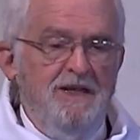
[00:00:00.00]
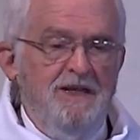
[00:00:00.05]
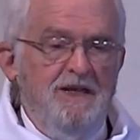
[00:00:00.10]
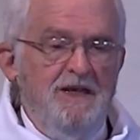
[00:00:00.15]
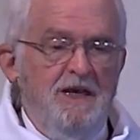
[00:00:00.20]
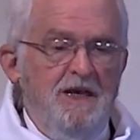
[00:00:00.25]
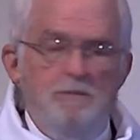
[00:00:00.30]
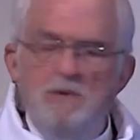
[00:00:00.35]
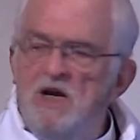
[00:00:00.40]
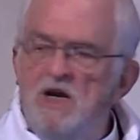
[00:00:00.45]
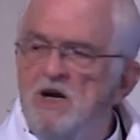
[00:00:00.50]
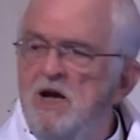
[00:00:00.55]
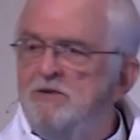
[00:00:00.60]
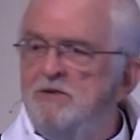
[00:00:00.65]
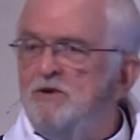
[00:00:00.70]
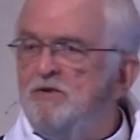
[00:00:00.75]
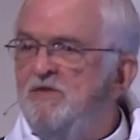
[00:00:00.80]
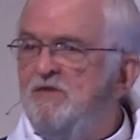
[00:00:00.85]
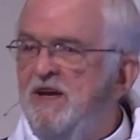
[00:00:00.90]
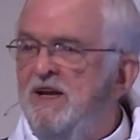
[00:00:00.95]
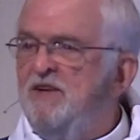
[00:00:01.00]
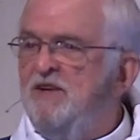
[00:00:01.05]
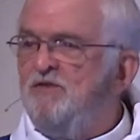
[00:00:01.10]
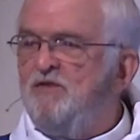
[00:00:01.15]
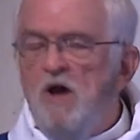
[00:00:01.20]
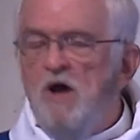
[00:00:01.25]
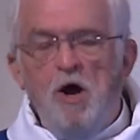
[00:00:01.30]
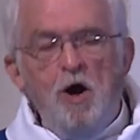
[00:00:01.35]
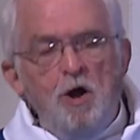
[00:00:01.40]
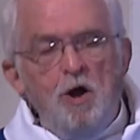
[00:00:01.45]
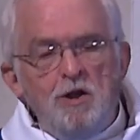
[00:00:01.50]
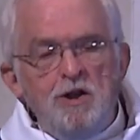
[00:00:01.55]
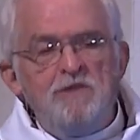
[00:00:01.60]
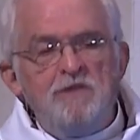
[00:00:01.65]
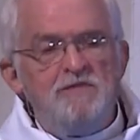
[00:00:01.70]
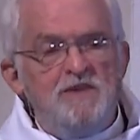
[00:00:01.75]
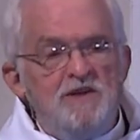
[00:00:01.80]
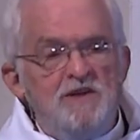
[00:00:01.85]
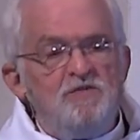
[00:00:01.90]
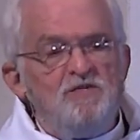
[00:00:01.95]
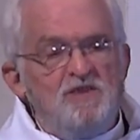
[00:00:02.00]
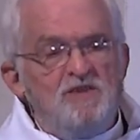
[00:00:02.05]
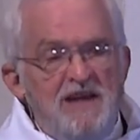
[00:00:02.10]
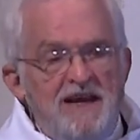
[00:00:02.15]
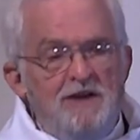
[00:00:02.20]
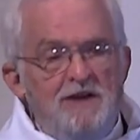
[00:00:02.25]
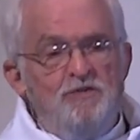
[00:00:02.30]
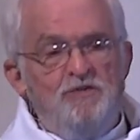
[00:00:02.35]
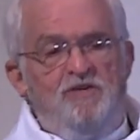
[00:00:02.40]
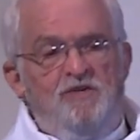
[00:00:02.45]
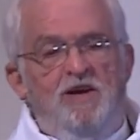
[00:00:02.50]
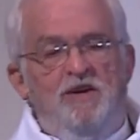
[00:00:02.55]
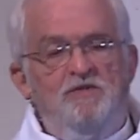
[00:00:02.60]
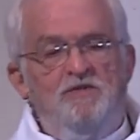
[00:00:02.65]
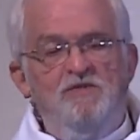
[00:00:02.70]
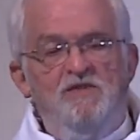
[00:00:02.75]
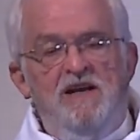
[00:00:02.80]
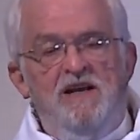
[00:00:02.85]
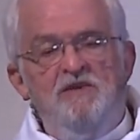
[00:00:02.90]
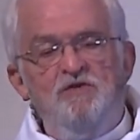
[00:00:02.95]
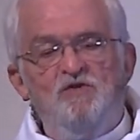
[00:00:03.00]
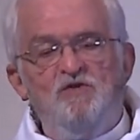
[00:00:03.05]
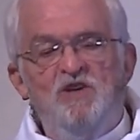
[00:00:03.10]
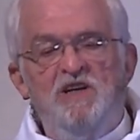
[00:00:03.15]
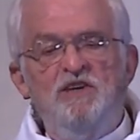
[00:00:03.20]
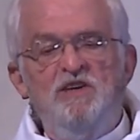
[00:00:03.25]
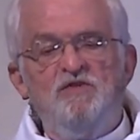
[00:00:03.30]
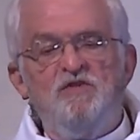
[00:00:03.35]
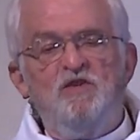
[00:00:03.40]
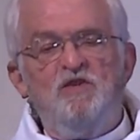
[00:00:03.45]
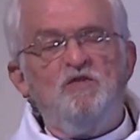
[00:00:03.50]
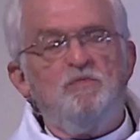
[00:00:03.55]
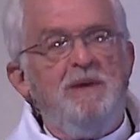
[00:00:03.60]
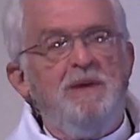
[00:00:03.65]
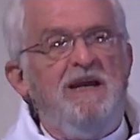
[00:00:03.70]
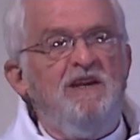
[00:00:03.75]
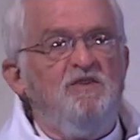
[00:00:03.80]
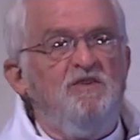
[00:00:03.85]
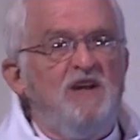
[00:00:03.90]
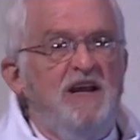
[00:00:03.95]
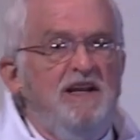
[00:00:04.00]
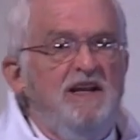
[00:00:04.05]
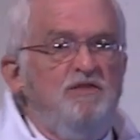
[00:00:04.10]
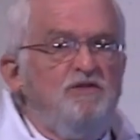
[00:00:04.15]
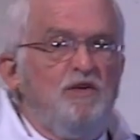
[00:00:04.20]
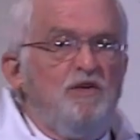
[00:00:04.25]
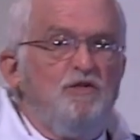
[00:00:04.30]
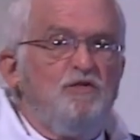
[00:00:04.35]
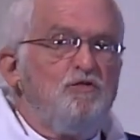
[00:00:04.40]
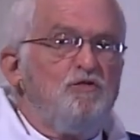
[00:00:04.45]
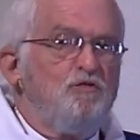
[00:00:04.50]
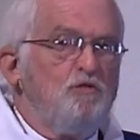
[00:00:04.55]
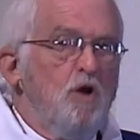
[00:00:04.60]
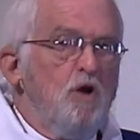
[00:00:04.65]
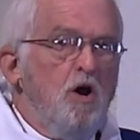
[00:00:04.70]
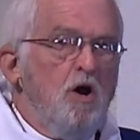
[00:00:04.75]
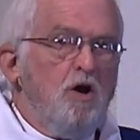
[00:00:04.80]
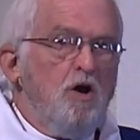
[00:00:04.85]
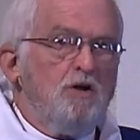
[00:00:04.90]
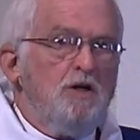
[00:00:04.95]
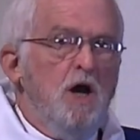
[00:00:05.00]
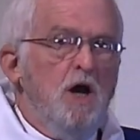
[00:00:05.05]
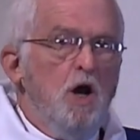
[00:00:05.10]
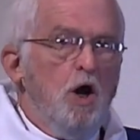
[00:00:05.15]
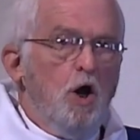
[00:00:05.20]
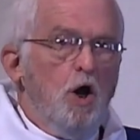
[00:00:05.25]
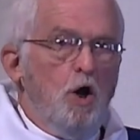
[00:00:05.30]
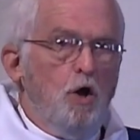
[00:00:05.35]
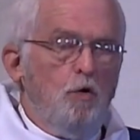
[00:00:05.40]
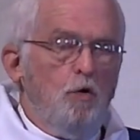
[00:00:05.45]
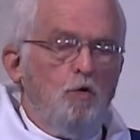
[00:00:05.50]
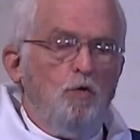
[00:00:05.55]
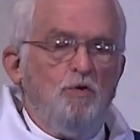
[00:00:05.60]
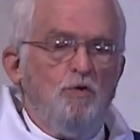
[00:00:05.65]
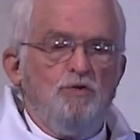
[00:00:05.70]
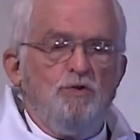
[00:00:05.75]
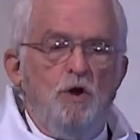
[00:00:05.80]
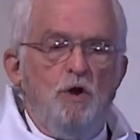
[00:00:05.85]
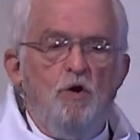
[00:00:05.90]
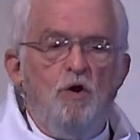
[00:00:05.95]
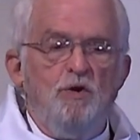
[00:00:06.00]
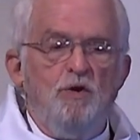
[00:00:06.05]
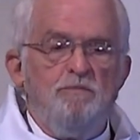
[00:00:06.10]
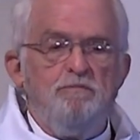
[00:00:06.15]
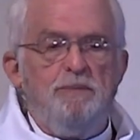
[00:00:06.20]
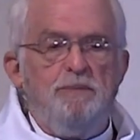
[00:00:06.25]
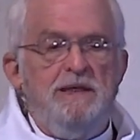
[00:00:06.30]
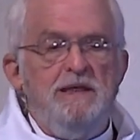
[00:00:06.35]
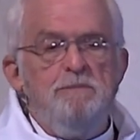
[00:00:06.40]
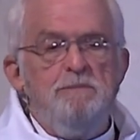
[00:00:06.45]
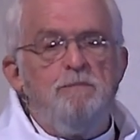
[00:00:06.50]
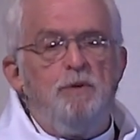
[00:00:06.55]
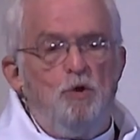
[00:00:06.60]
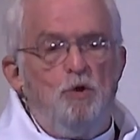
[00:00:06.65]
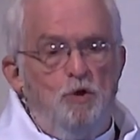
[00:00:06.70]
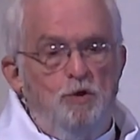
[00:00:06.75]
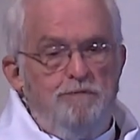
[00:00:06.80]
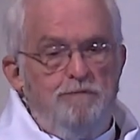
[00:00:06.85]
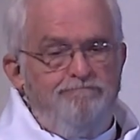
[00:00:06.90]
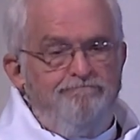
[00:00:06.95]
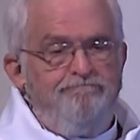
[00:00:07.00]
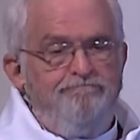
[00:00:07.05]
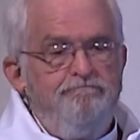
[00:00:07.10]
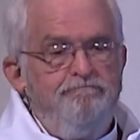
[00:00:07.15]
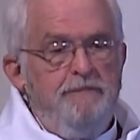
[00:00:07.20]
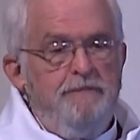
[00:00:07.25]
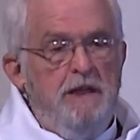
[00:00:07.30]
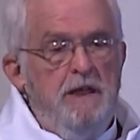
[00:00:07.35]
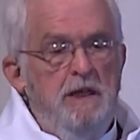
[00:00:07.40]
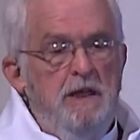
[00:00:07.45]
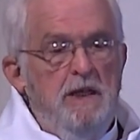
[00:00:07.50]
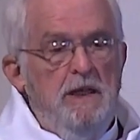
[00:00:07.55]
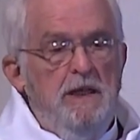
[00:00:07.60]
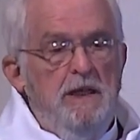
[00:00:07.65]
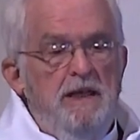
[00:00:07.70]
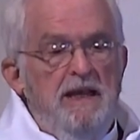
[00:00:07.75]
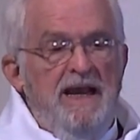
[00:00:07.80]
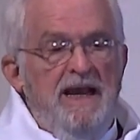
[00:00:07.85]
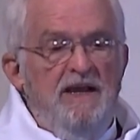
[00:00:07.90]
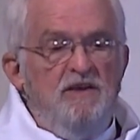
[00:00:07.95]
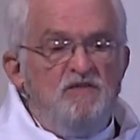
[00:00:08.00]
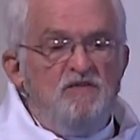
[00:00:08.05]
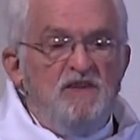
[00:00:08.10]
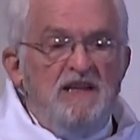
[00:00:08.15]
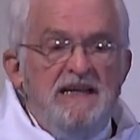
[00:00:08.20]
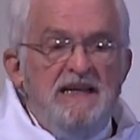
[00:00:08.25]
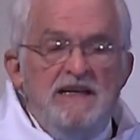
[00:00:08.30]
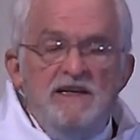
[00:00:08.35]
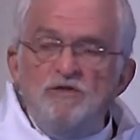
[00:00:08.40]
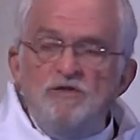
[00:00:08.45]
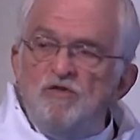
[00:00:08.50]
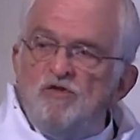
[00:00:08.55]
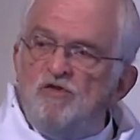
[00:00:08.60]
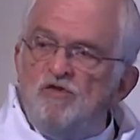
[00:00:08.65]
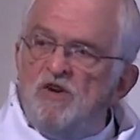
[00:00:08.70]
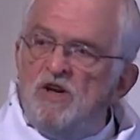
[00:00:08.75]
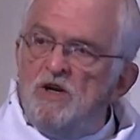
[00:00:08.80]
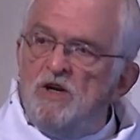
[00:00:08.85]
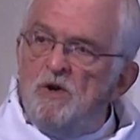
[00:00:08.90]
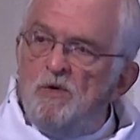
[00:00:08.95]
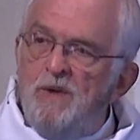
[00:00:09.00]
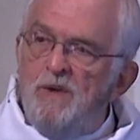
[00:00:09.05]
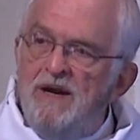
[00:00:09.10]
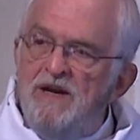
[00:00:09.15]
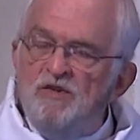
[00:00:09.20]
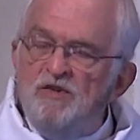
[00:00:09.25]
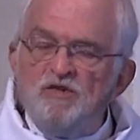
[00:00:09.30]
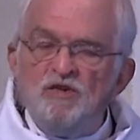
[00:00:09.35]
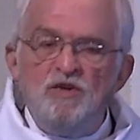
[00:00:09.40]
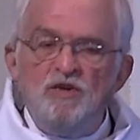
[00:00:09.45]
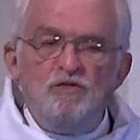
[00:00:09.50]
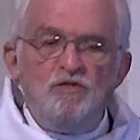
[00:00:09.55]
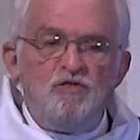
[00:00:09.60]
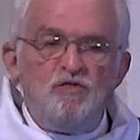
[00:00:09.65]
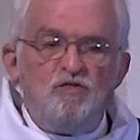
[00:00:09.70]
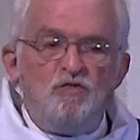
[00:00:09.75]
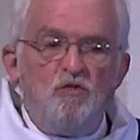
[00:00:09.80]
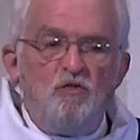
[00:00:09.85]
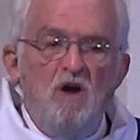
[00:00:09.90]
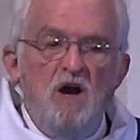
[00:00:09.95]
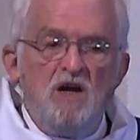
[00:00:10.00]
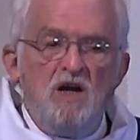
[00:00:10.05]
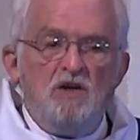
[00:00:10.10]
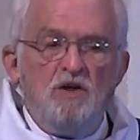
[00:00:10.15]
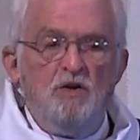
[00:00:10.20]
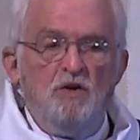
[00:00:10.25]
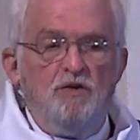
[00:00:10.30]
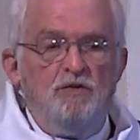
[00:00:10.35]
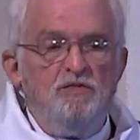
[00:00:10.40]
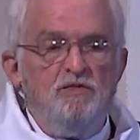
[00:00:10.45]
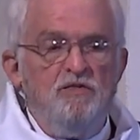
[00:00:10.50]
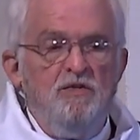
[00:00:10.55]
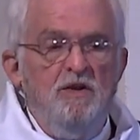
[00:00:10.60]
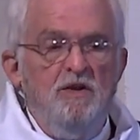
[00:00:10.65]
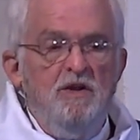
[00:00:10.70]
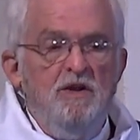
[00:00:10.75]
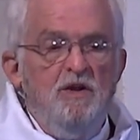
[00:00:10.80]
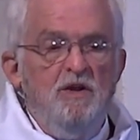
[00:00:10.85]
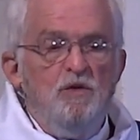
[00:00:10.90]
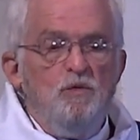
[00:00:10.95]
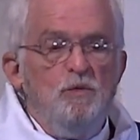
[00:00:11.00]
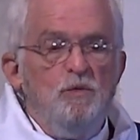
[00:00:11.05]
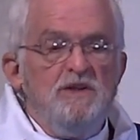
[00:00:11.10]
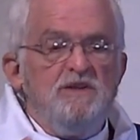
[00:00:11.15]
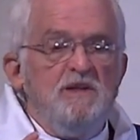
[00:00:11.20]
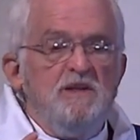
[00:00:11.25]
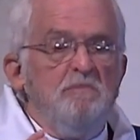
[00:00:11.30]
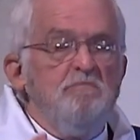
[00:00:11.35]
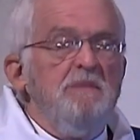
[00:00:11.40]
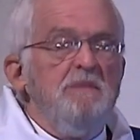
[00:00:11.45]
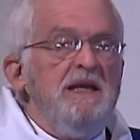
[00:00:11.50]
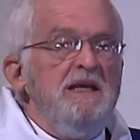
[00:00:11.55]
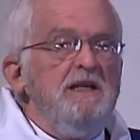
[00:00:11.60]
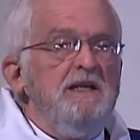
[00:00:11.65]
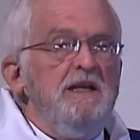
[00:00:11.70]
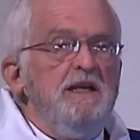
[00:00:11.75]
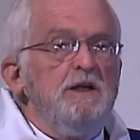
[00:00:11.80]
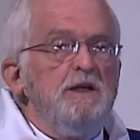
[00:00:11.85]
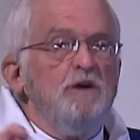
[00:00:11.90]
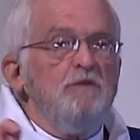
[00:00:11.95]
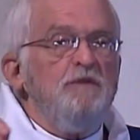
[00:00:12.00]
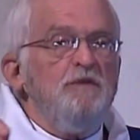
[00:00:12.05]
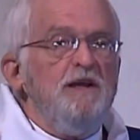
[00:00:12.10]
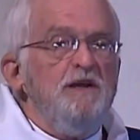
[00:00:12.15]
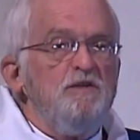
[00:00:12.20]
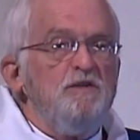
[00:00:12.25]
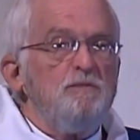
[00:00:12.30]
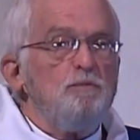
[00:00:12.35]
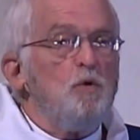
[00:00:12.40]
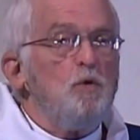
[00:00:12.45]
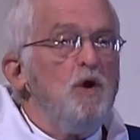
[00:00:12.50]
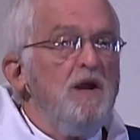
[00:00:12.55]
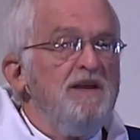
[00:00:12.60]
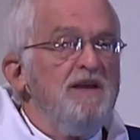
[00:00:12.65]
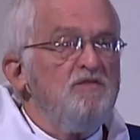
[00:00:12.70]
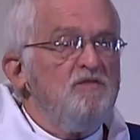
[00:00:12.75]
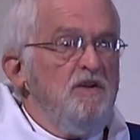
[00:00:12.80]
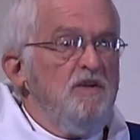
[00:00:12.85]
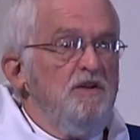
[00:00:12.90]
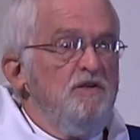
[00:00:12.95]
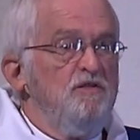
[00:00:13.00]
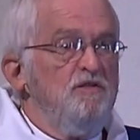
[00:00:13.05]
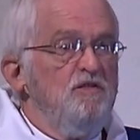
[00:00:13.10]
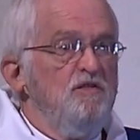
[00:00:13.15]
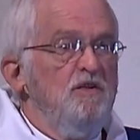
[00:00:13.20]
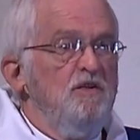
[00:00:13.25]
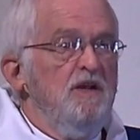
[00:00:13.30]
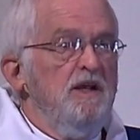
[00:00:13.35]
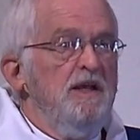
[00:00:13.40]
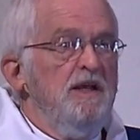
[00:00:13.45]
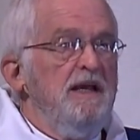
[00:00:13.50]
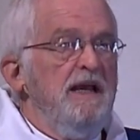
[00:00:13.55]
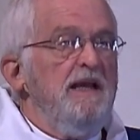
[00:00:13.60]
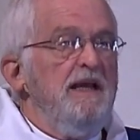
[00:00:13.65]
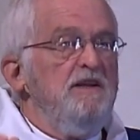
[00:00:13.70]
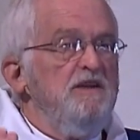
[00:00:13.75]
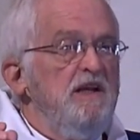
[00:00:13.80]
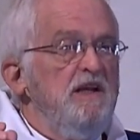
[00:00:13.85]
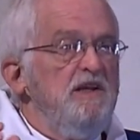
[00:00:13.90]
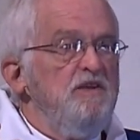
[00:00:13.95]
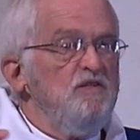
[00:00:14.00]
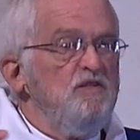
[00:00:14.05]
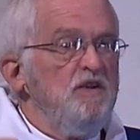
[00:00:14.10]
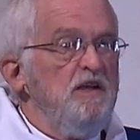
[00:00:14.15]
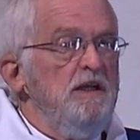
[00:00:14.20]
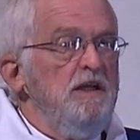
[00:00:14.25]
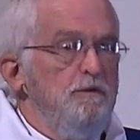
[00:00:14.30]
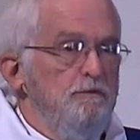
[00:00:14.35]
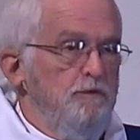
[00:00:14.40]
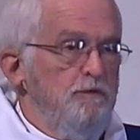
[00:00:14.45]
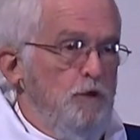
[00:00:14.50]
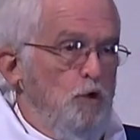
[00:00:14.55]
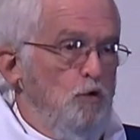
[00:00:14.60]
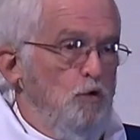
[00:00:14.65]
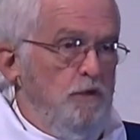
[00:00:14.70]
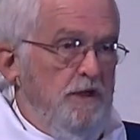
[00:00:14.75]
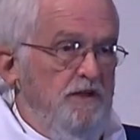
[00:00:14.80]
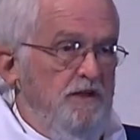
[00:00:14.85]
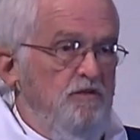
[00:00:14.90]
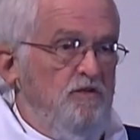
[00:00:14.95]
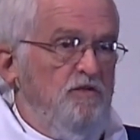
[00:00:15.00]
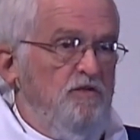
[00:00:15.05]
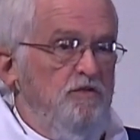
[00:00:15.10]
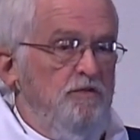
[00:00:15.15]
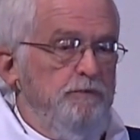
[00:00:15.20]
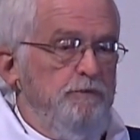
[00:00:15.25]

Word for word: Among other things, all of this tells us that Jesus maintains a strong hold on people as each generation struggles with the meaning of his presence and his influence.